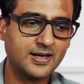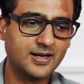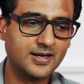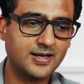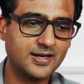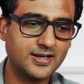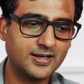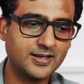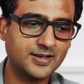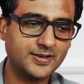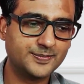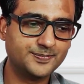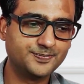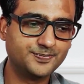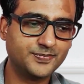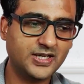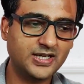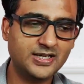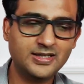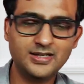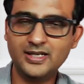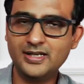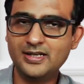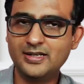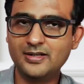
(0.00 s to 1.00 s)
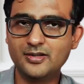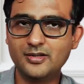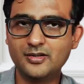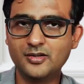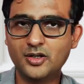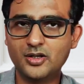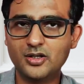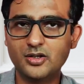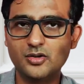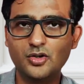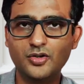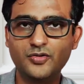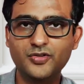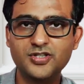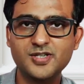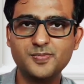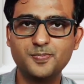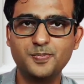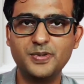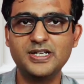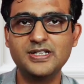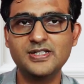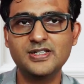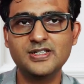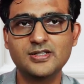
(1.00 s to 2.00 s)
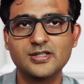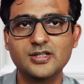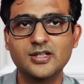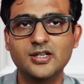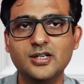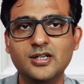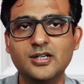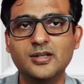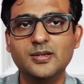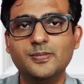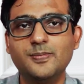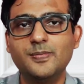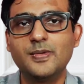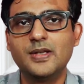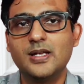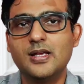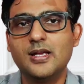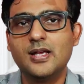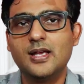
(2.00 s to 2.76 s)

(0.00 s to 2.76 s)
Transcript: uh, in, in not a good space, uh,